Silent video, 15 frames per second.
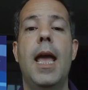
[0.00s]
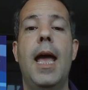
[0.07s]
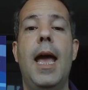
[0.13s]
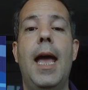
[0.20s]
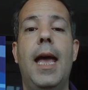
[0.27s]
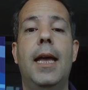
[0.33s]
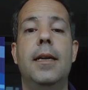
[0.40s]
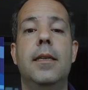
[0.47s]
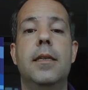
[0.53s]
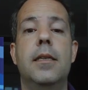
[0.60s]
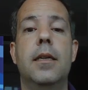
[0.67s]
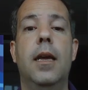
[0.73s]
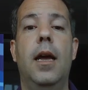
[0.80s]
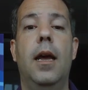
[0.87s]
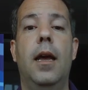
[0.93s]
and
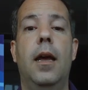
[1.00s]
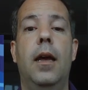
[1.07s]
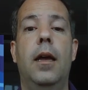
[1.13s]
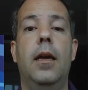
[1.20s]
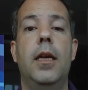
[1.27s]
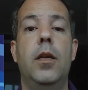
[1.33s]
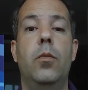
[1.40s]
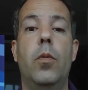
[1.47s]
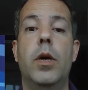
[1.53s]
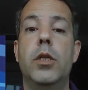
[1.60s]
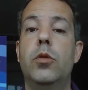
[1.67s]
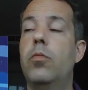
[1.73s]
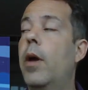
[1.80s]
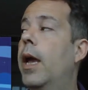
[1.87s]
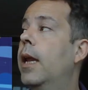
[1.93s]
it
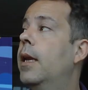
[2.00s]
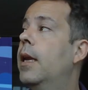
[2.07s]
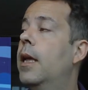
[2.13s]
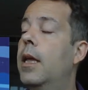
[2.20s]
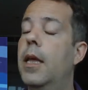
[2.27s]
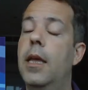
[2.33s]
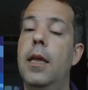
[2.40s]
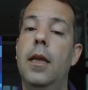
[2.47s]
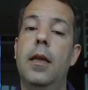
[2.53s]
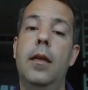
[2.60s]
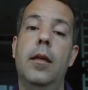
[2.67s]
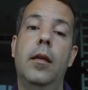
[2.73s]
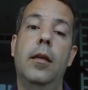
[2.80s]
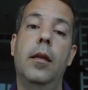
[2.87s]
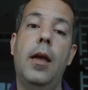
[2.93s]
was when
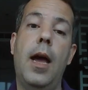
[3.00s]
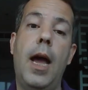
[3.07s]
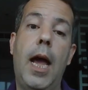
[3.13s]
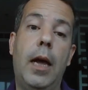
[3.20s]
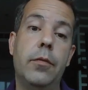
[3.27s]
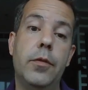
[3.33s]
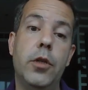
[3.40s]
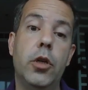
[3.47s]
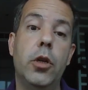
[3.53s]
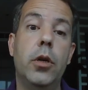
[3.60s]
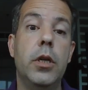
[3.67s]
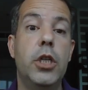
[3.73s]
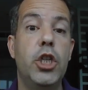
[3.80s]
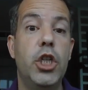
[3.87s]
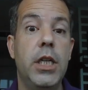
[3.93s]

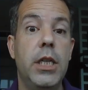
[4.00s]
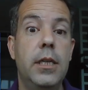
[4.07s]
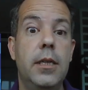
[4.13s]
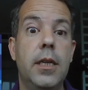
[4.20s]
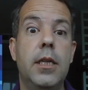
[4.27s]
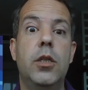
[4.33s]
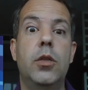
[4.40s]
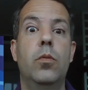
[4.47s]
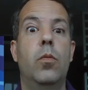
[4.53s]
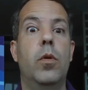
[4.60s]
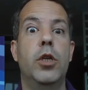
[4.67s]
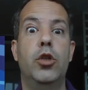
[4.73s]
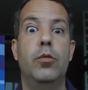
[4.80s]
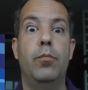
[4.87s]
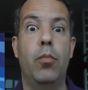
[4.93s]
after Jesus
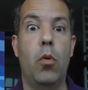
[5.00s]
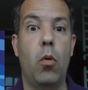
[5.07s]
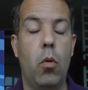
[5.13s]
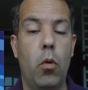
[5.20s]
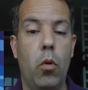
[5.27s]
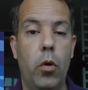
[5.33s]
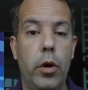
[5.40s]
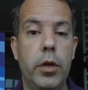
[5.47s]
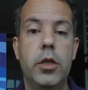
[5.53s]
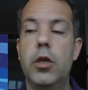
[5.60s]
was born.